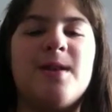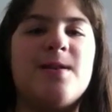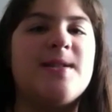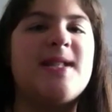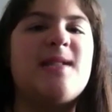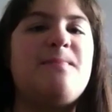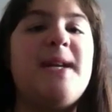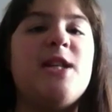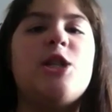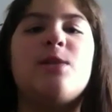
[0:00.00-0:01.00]
little
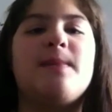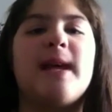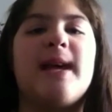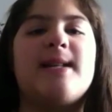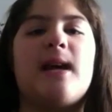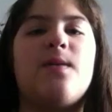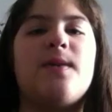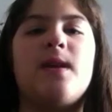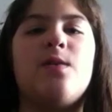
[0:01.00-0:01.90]
speech planned out that